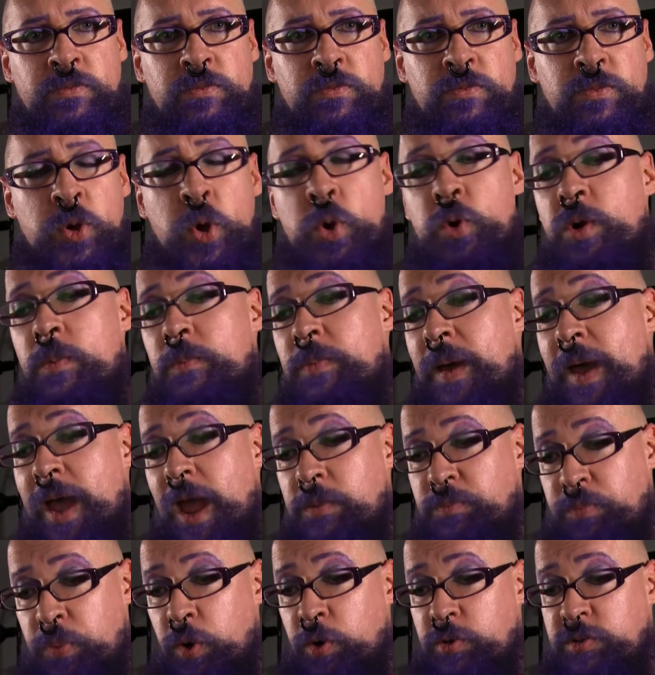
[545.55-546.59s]
You're a
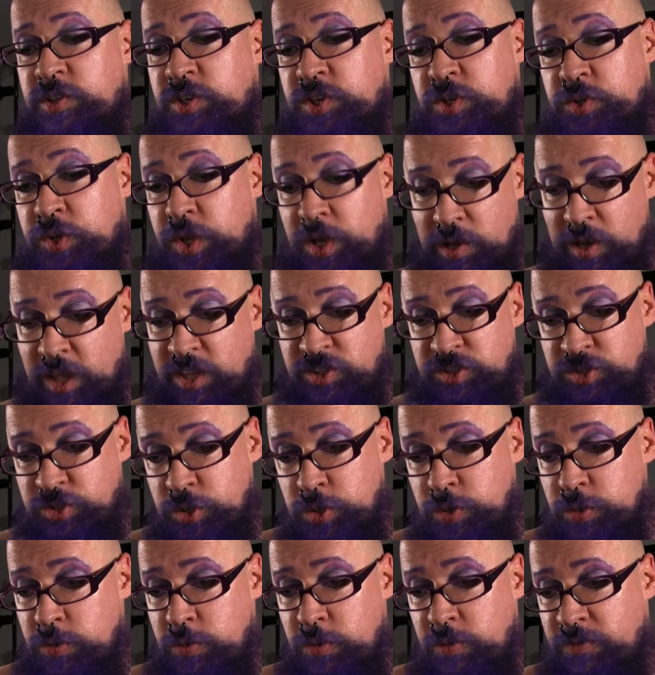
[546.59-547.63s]
bad person unless
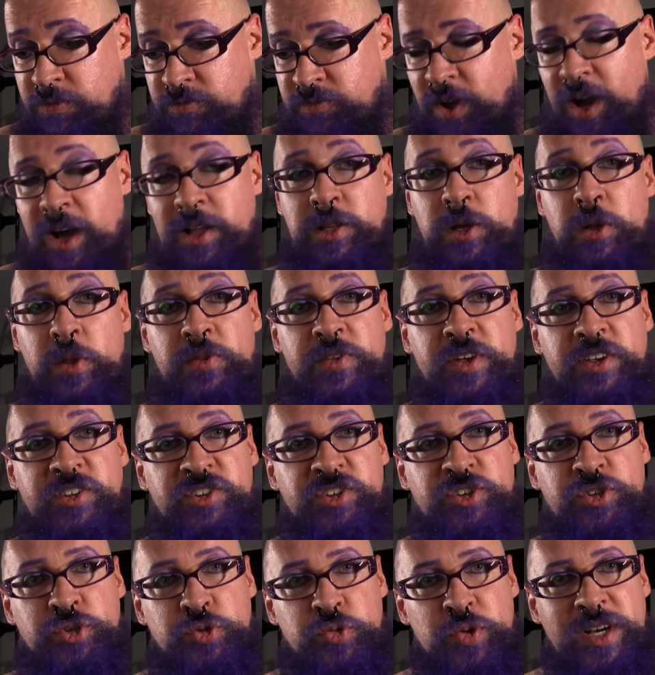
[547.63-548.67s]
you follow this
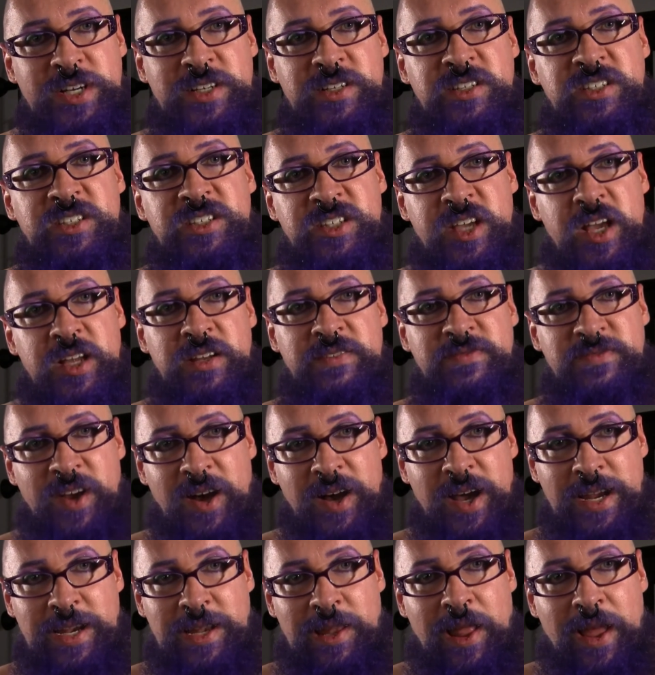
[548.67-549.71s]
strict set of
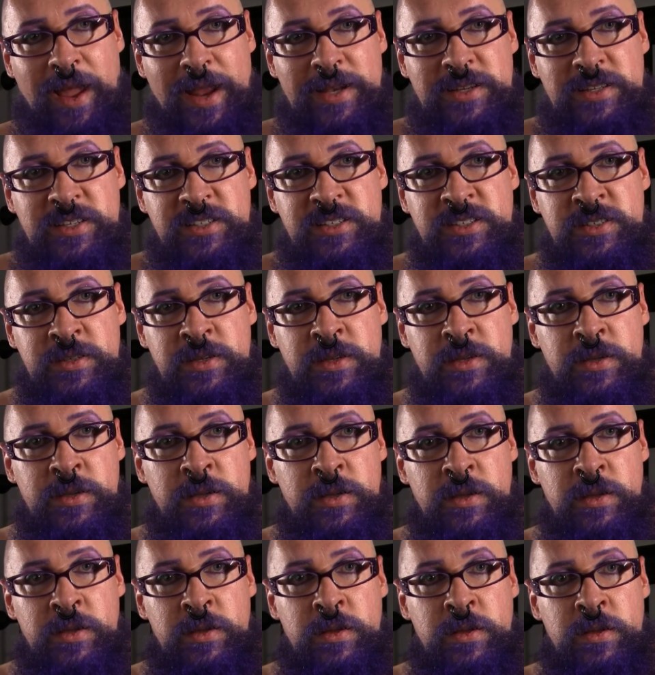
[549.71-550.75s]
guidelines.
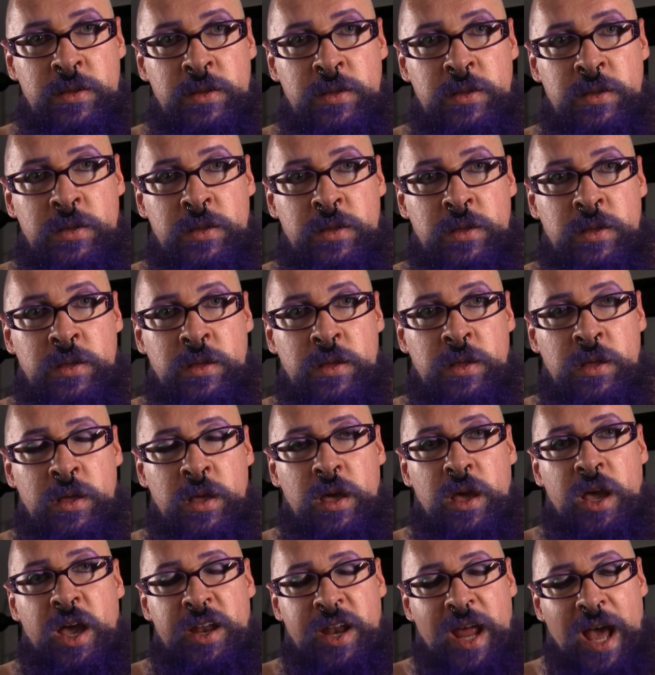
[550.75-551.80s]

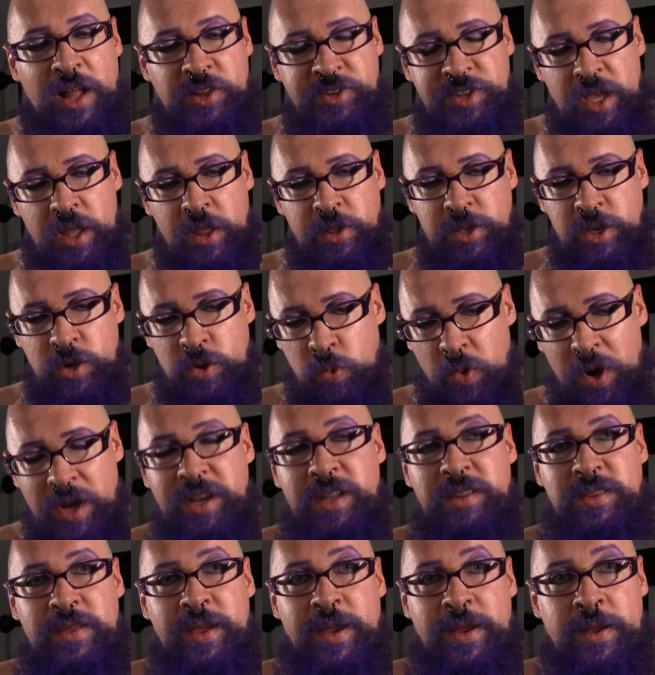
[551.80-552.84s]
And I'll tell you
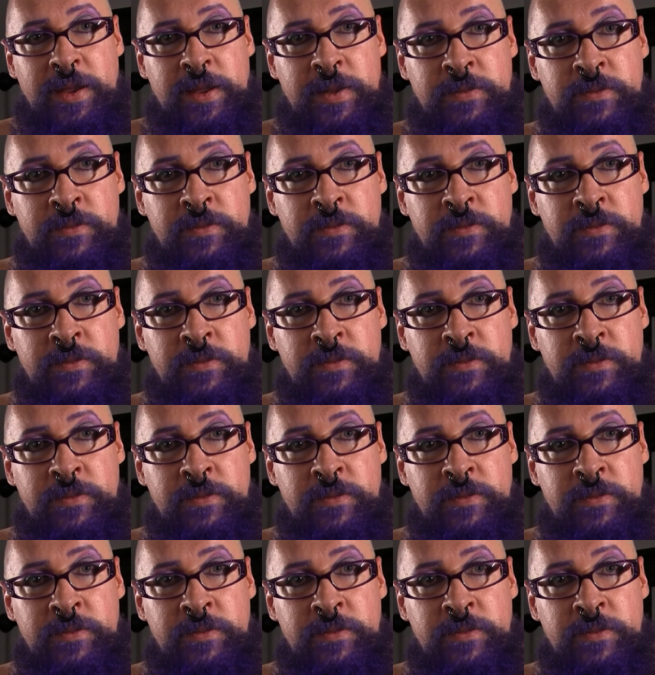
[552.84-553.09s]
one thing